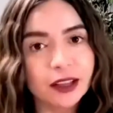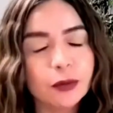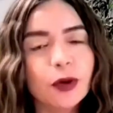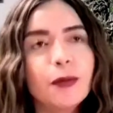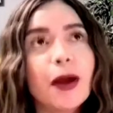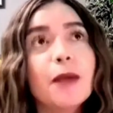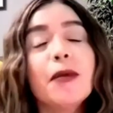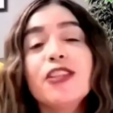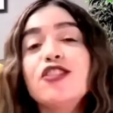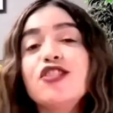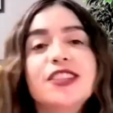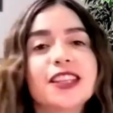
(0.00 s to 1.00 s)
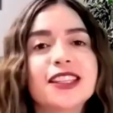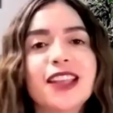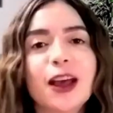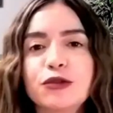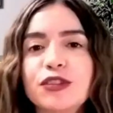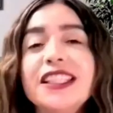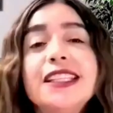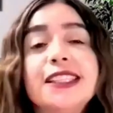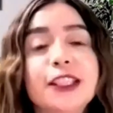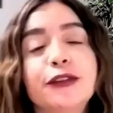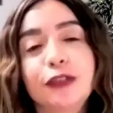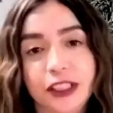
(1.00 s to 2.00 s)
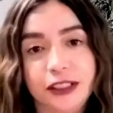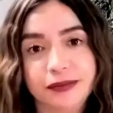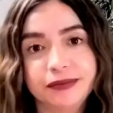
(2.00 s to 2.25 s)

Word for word: What my mother did that was really different